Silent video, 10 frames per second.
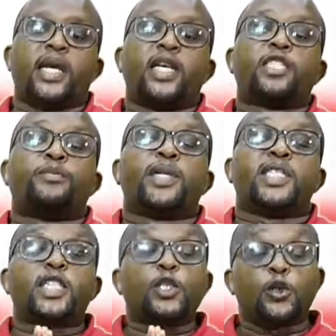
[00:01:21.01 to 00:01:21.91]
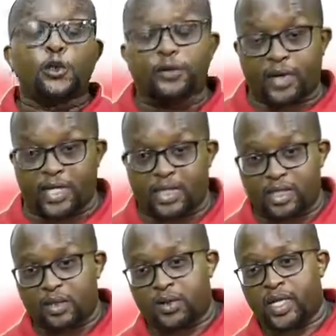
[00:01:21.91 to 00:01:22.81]
is beating too
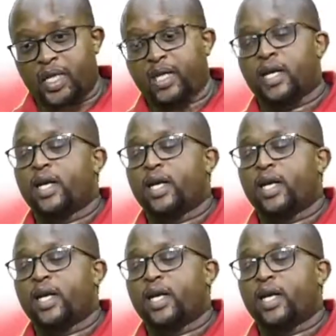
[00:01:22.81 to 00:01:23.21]
fast. Okay?